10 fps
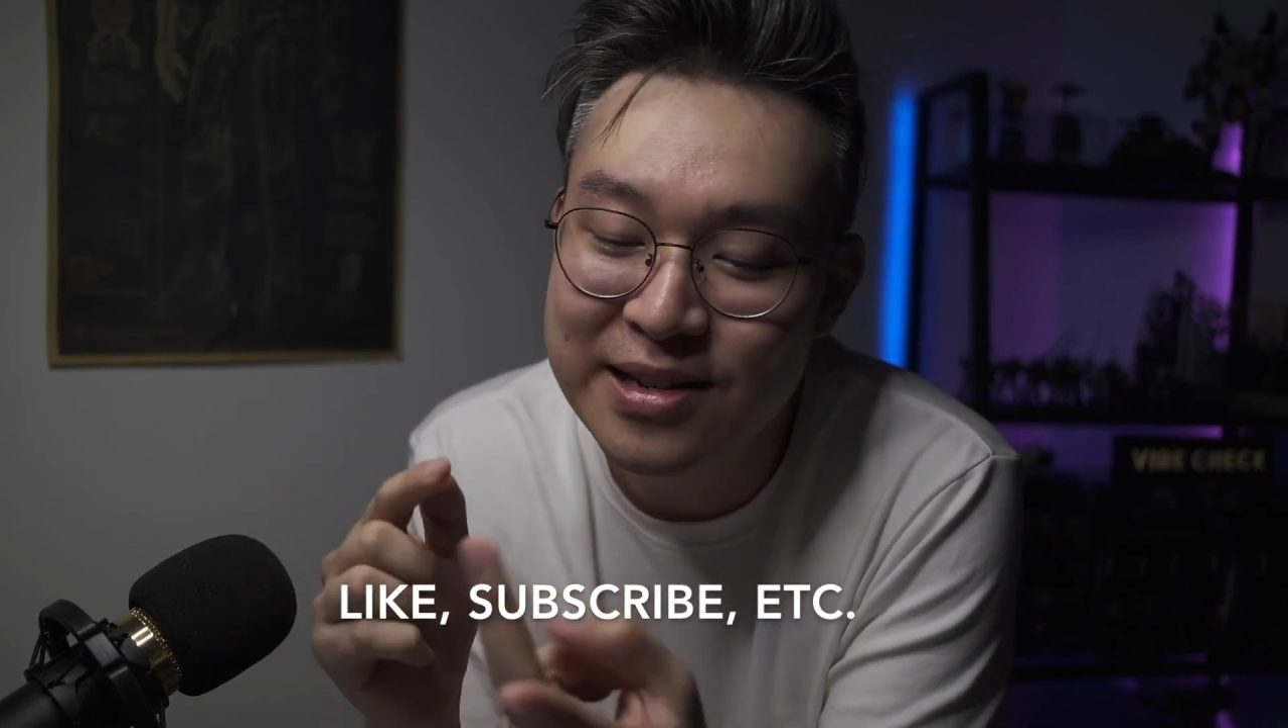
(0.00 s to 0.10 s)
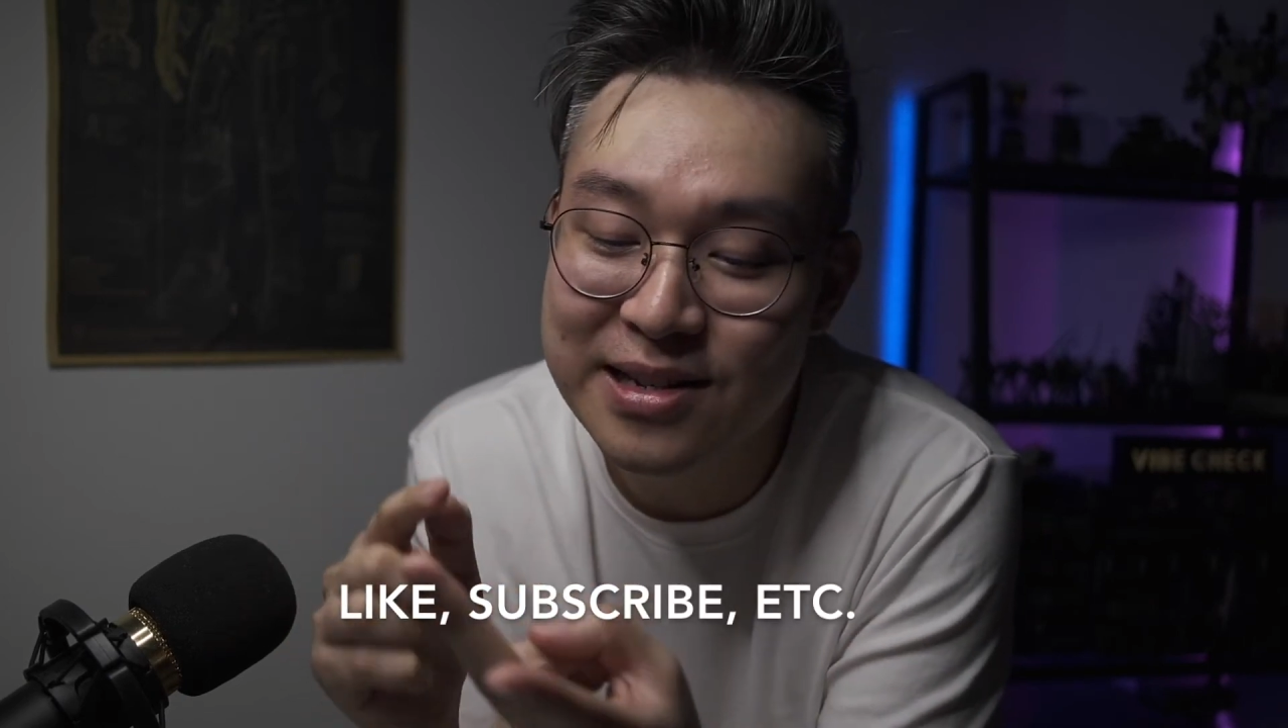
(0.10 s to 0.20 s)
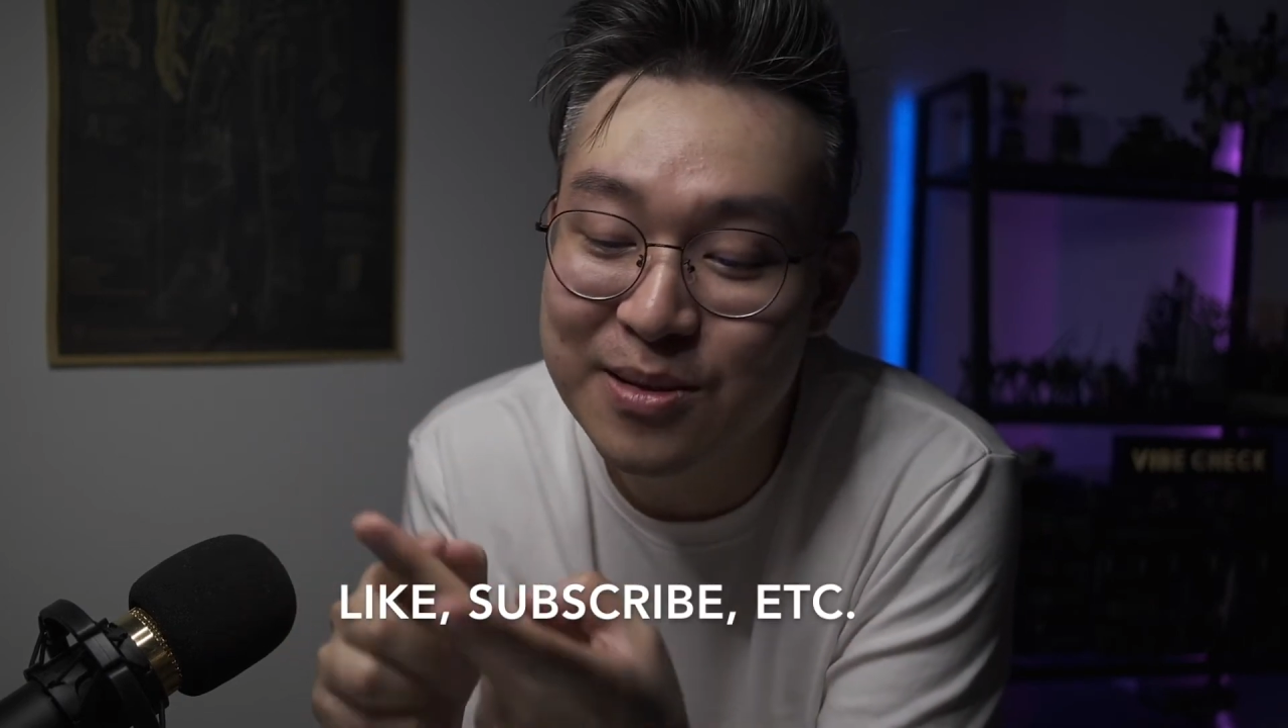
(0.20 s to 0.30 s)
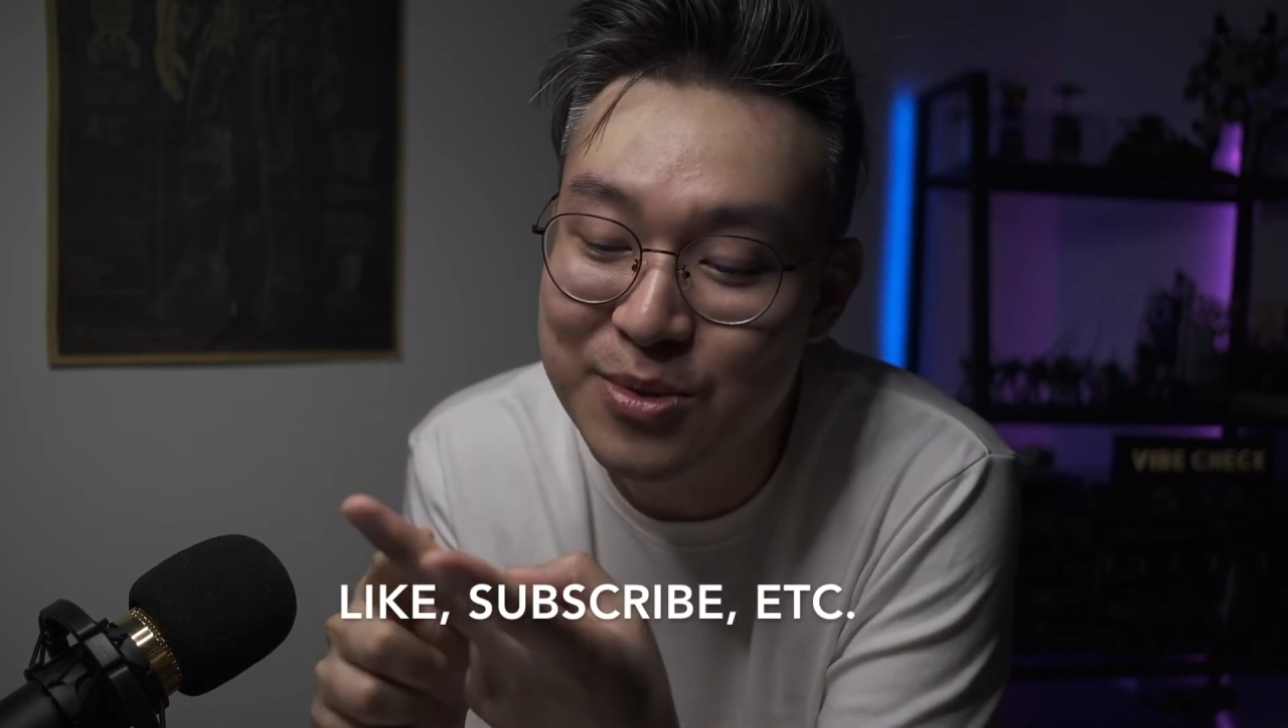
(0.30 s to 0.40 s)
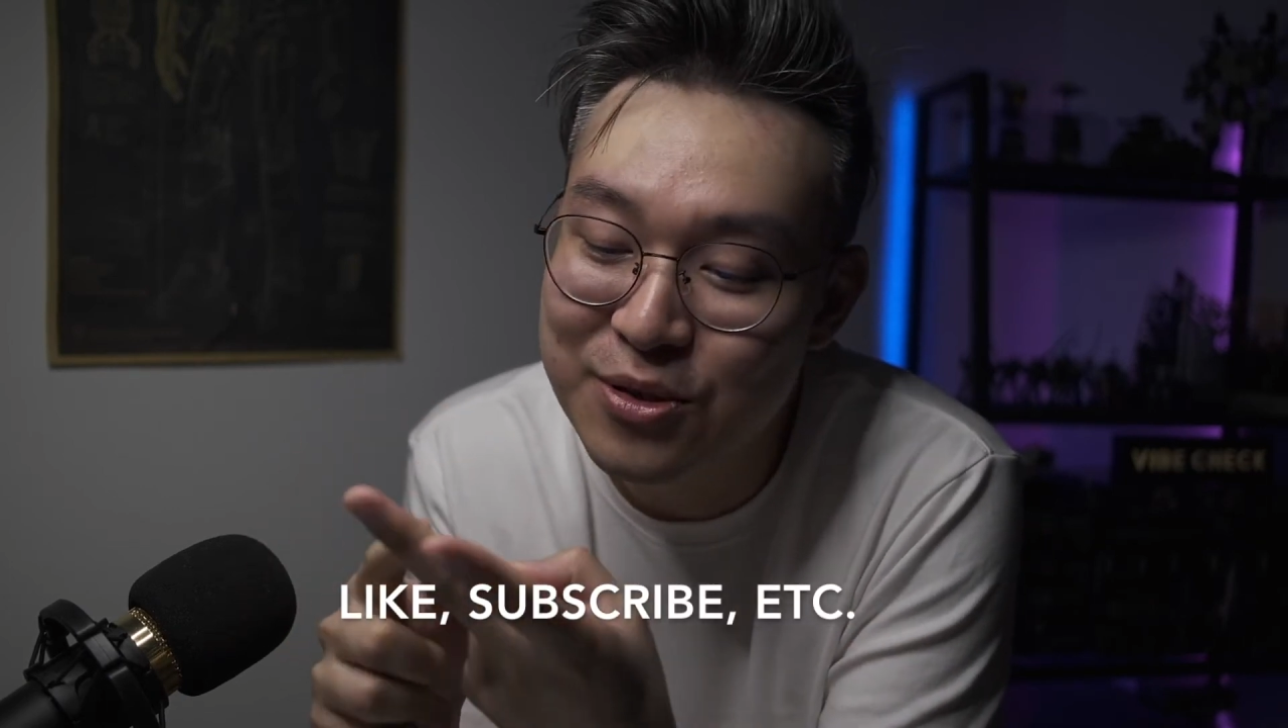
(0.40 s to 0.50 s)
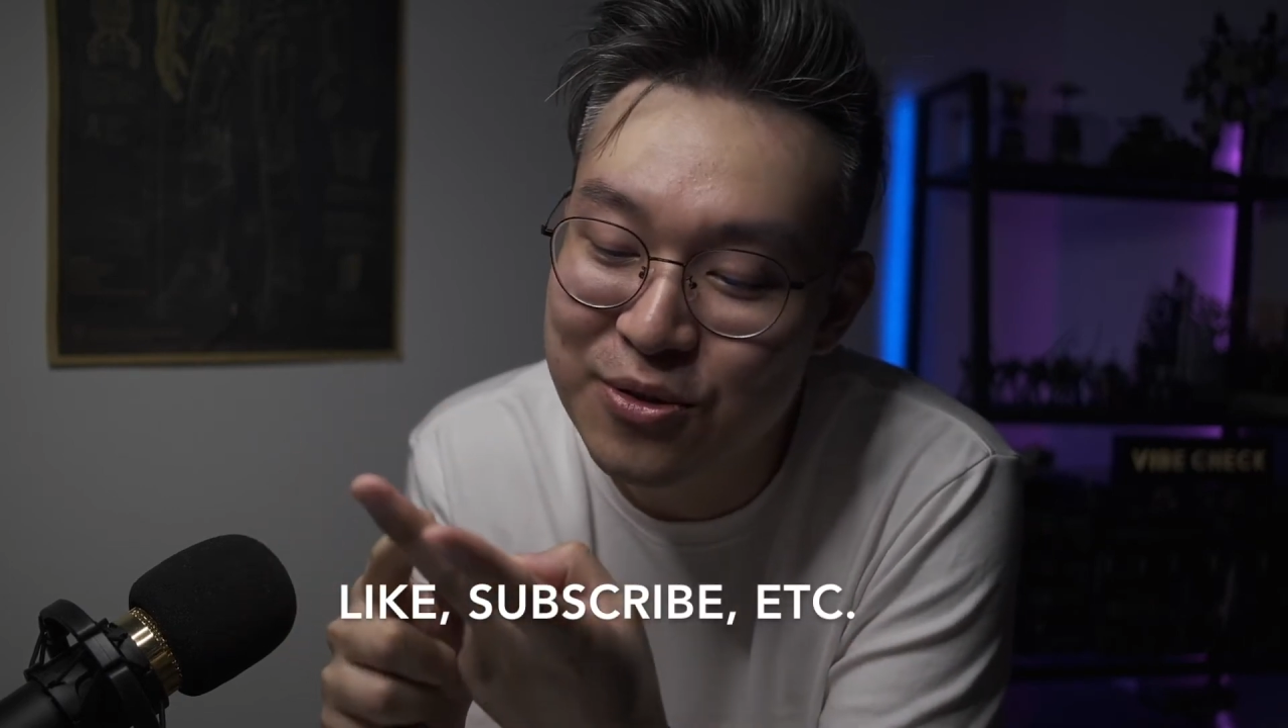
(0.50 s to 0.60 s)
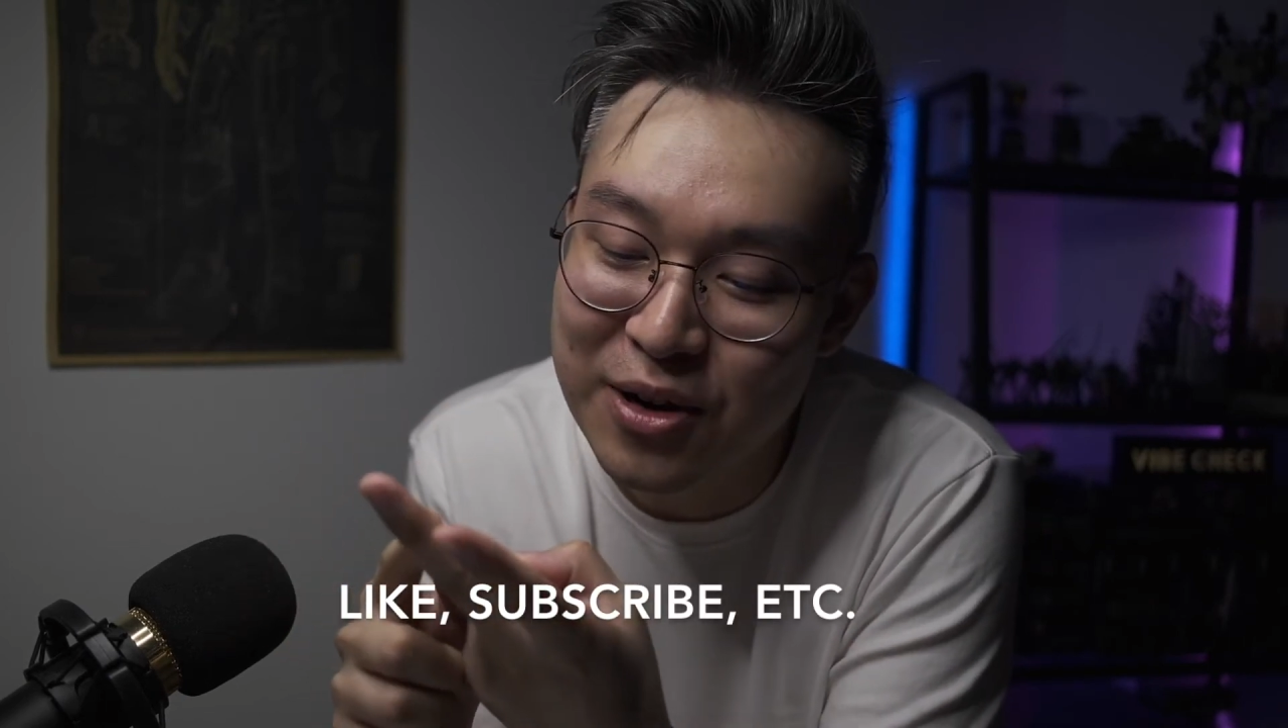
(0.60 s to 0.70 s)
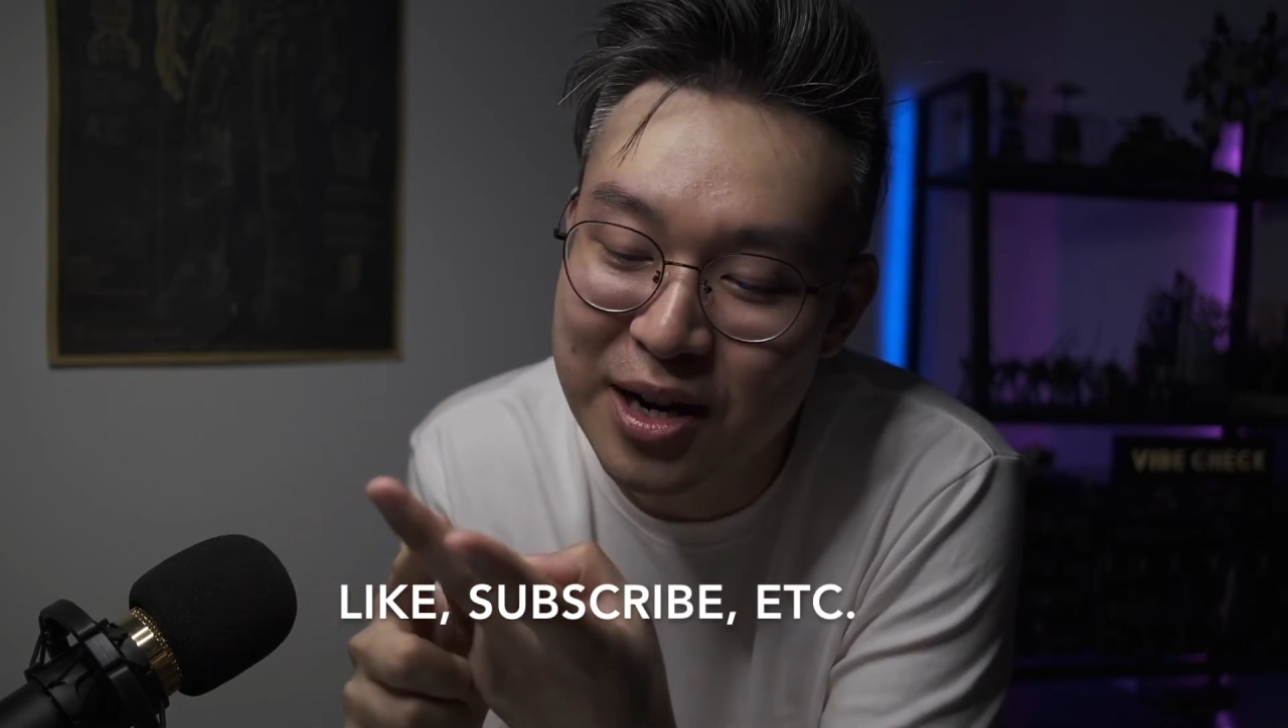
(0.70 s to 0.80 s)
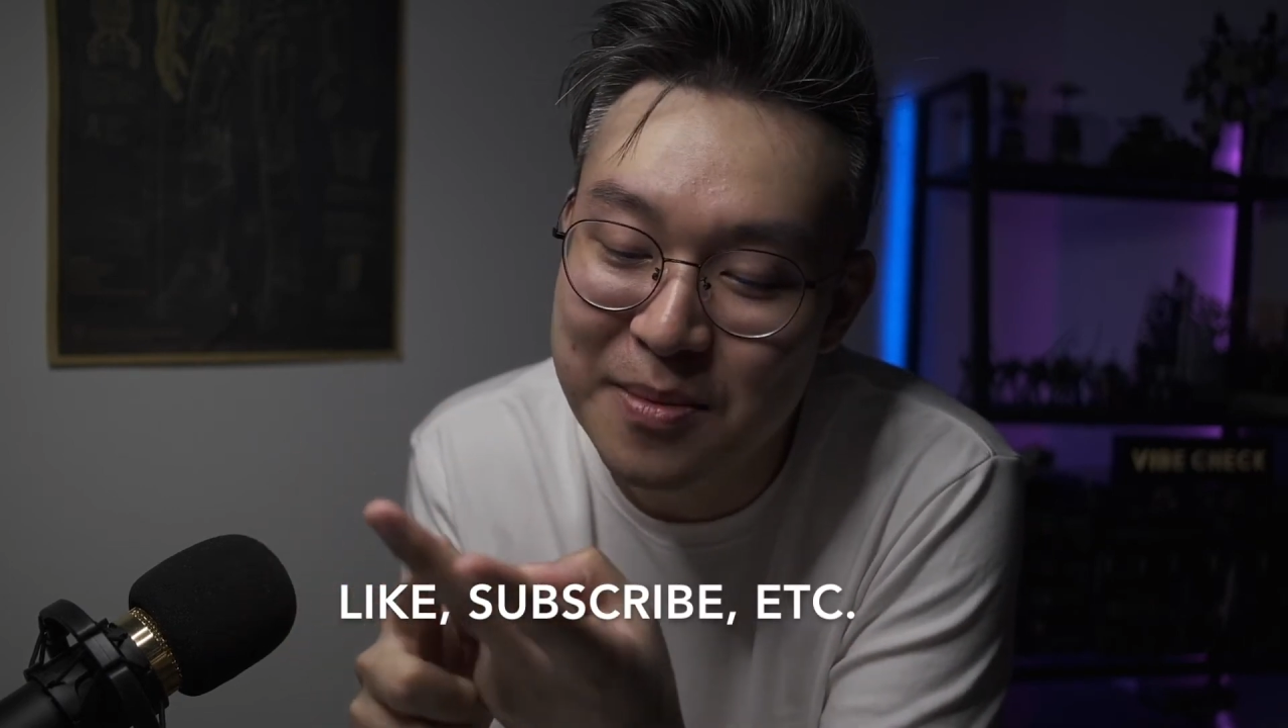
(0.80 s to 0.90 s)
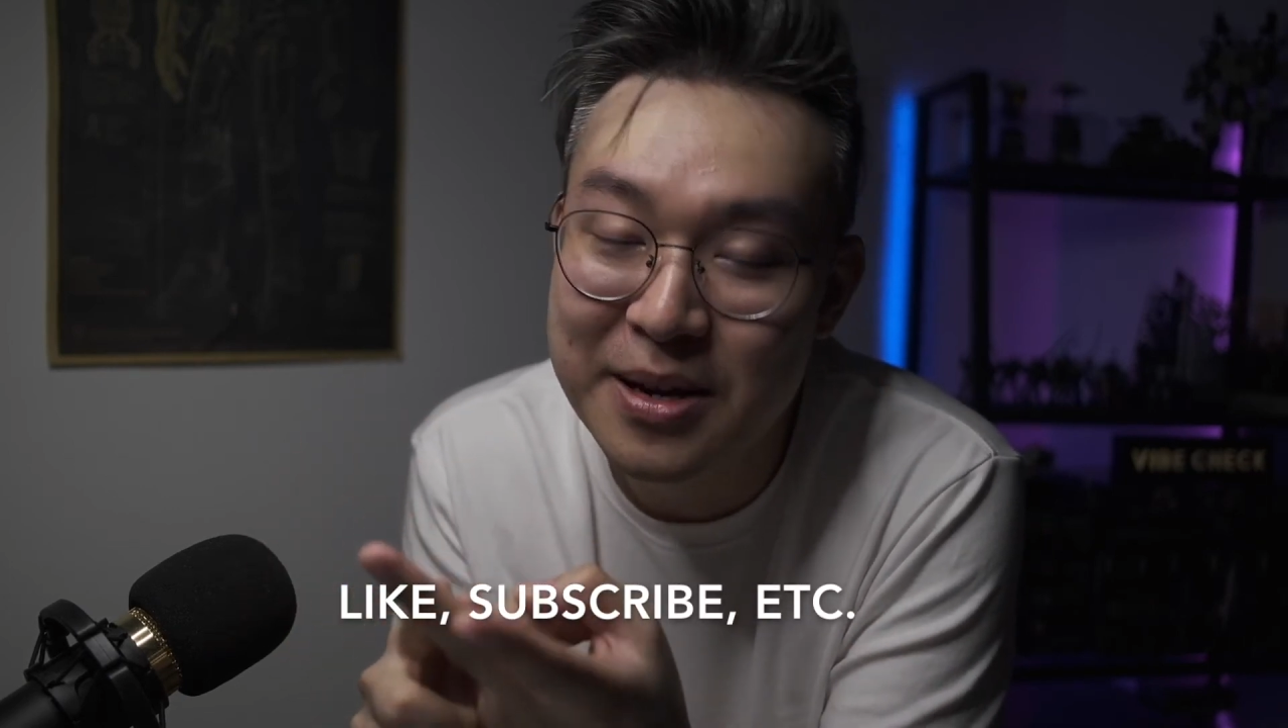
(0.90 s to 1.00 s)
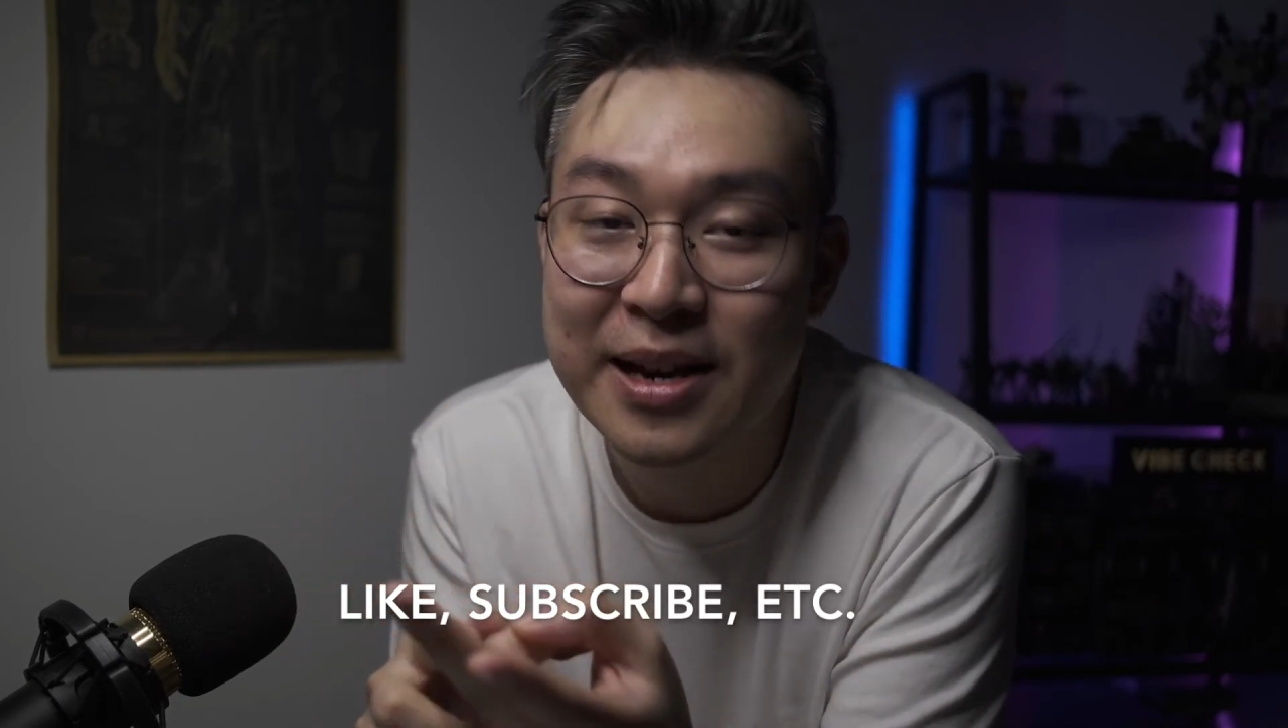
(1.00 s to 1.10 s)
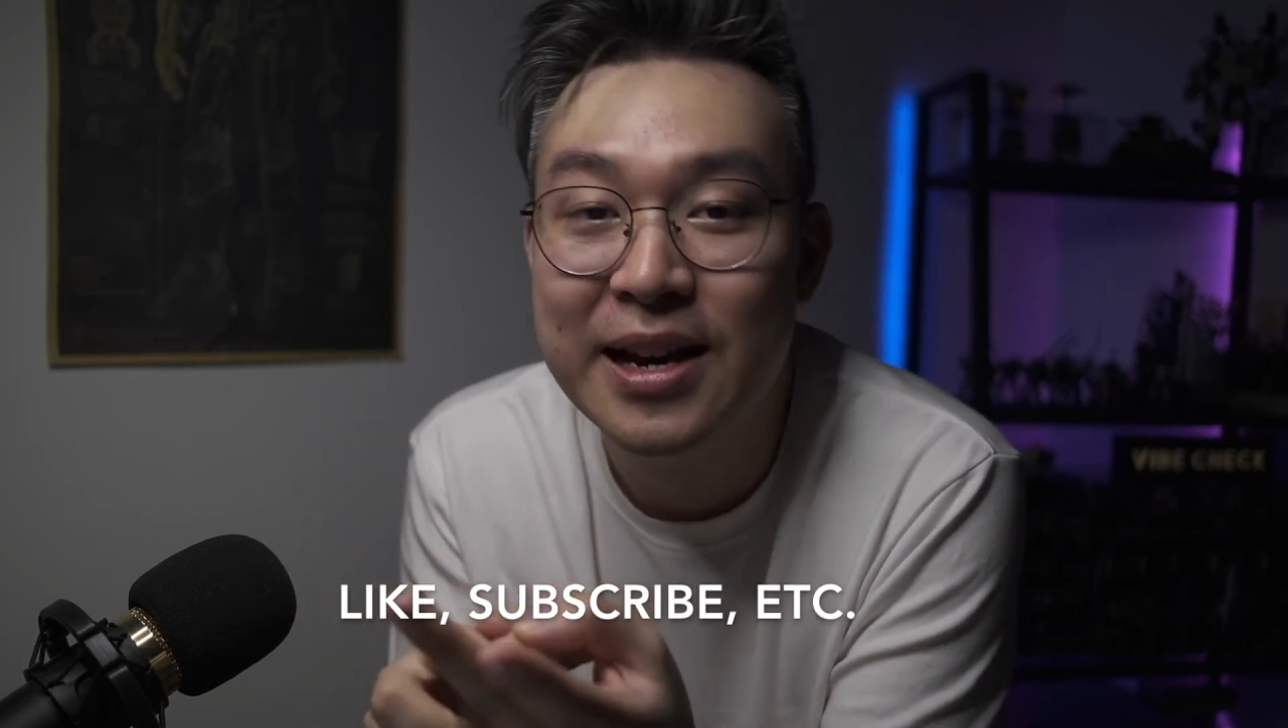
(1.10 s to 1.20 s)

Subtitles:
subscribe,